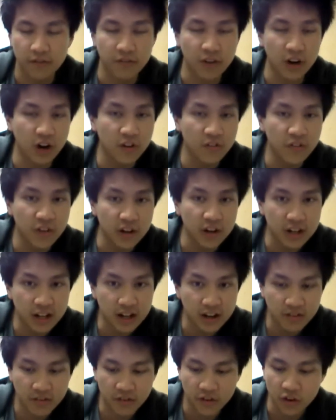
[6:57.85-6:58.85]
Very fun
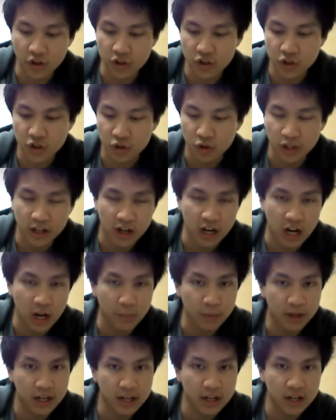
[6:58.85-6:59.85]
deck for those who like
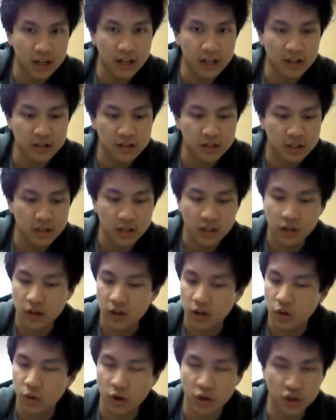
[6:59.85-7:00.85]
complicated decks.
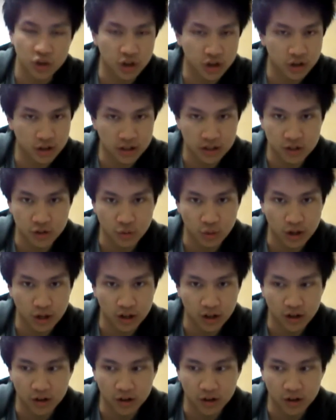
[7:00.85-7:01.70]
QuickDraw is the way to